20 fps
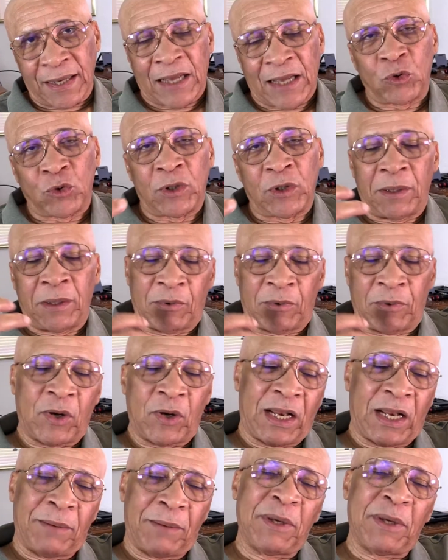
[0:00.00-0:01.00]

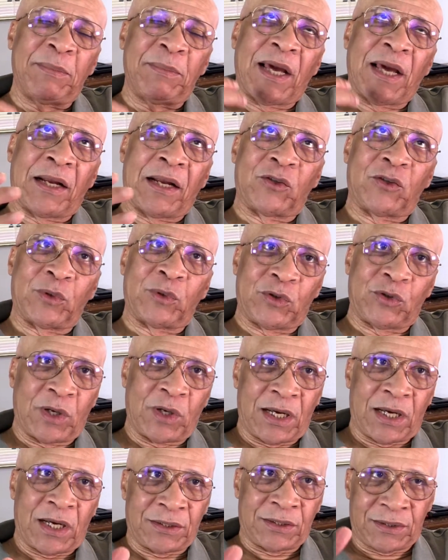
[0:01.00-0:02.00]
Okay, let me be honest with
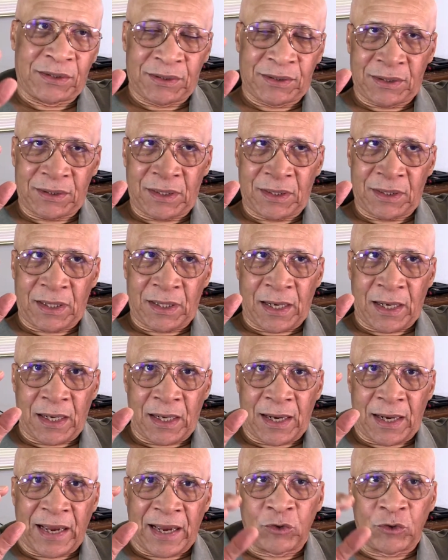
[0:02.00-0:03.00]
you guys.
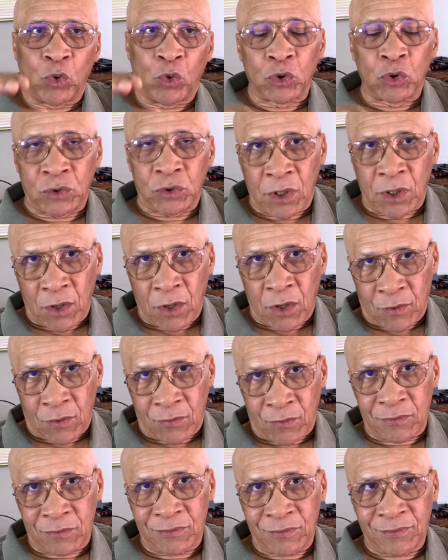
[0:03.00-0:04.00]
I don't
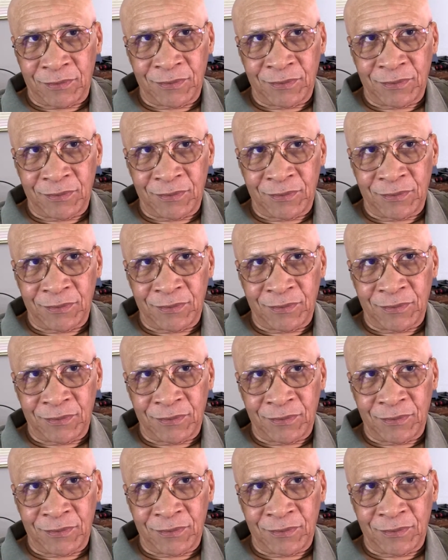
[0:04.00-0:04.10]
know